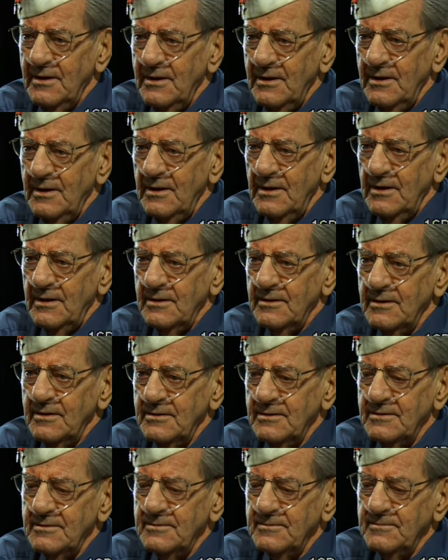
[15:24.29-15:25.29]
Uh,
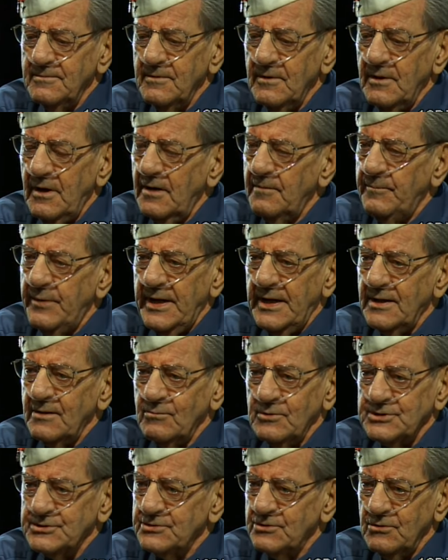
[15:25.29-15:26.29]
our battle wasn't
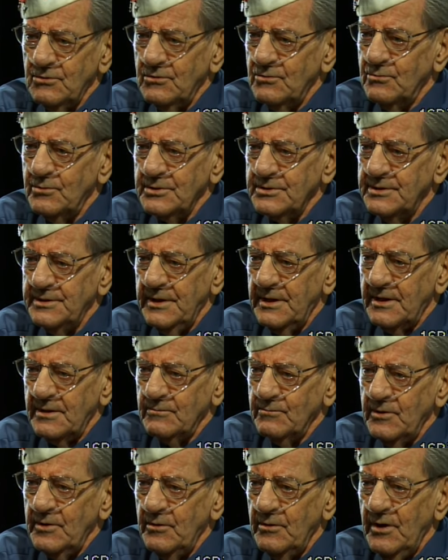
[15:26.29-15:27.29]
going worth a darn. We,
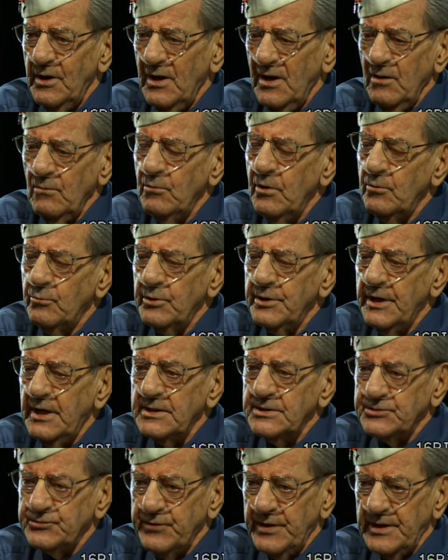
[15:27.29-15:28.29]
we were not
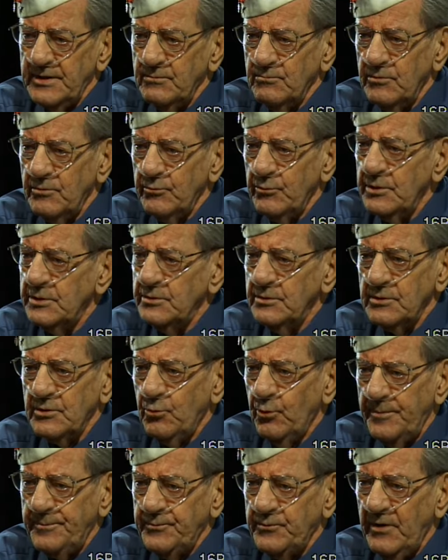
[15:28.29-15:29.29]
trained. We weren't equipped
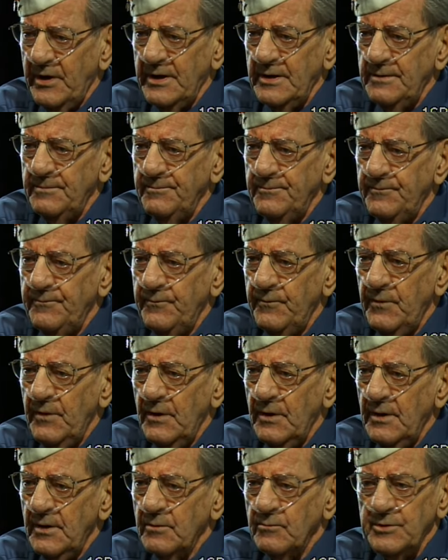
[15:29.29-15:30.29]
right. We
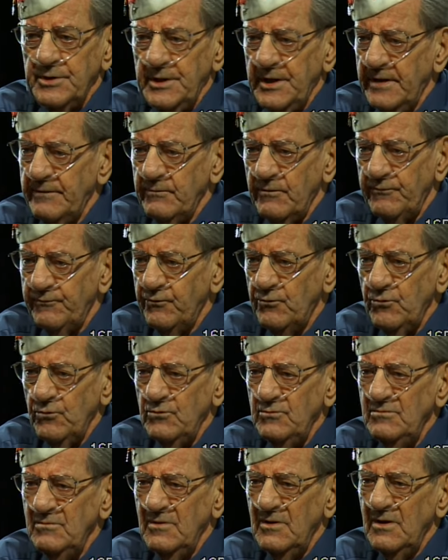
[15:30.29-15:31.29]
didn't have the food.
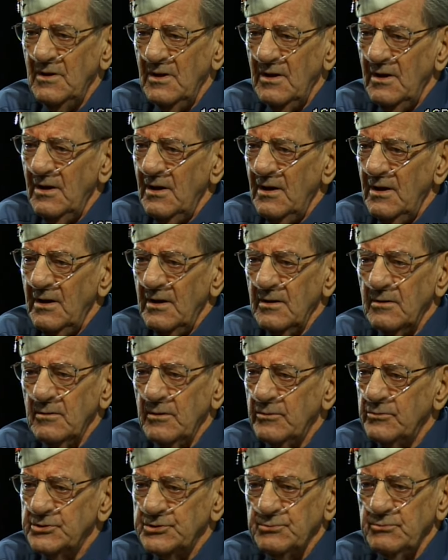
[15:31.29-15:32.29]
We, we, we
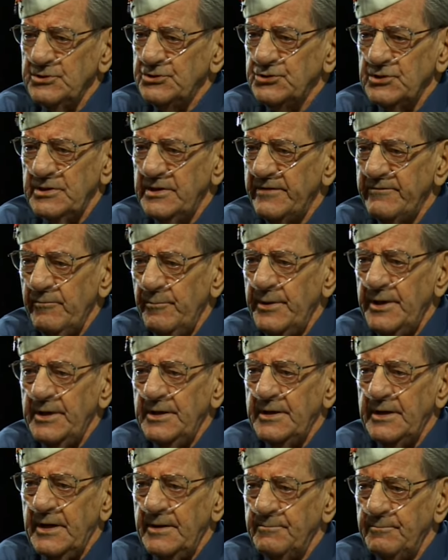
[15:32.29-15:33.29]
should have never been in that
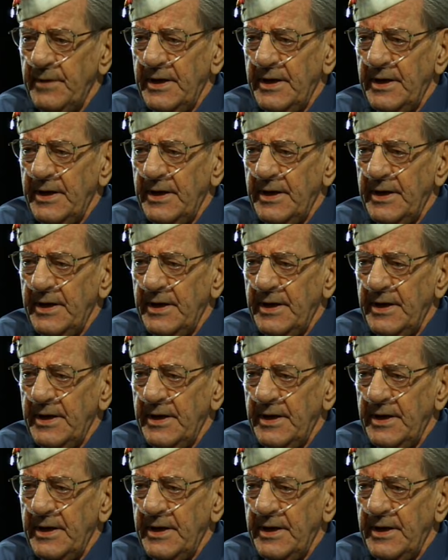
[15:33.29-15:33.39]
battle.